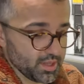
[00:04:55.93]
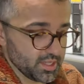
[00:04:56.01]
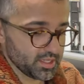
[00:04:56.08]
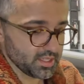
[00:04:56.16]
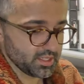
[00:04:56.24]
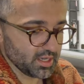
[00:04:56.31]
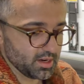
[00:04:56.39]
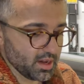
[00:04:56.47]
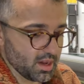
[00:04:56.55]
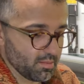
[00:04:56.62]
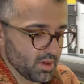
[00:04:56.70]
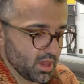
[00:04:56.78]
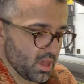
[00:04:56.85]
This is the
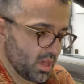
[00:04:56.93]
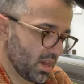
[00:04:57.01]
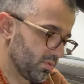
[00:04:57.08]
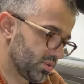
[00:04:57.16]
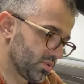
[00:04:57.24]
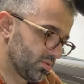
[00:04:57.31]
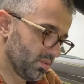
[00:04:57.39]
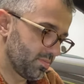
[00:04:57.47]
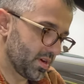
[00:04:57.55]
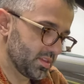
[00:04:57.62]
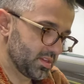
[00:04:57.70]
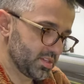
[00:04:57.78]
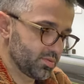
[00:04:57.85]
knob, and what's cool
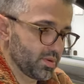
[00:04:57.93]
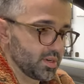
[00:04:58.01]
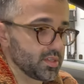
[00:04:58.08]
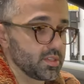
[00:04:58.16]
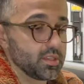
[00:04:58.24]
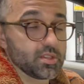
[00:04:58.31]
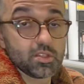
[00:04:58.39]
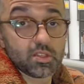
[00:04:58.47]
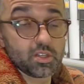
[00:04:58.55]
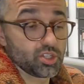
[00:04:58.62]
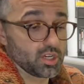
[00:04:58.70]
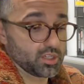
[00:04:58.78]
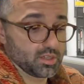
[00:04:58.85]
about this one is this is
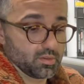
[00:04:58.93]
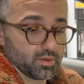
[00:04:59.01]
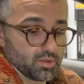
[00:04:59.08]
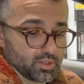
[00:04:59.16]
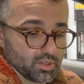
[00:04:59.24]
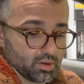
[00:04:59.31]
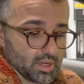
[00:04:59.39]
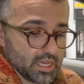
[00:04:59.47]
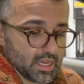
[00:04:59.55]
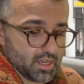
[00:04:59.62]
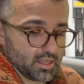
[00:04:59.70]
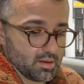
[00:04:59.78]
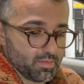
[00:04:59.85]
adjustable. So
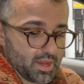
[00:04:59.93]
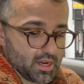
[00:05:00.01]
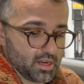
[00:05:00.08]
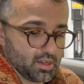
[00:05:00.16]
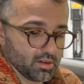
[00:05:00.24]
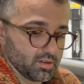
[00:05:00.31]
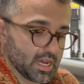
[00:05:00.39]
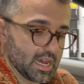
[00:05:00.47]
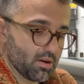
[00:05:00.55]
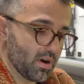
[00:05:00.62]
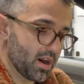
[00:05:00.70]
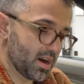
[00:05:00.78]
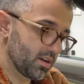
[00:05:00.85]
depending on
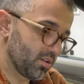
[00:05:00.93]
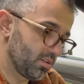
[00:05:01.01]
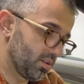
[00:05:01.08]
how high or,